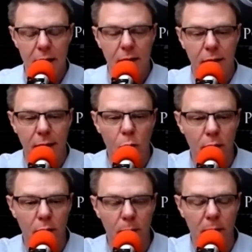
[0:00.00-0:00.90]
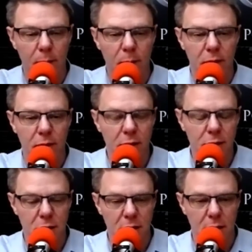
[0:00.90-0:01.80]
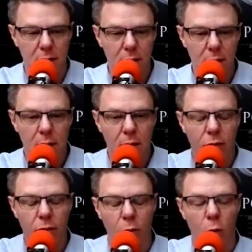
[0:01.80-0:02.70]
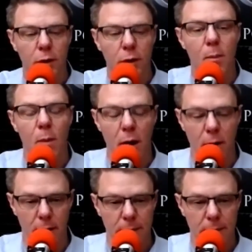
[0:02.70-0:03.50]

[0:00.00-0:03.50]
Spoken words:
They want to be in a position for tomorrow.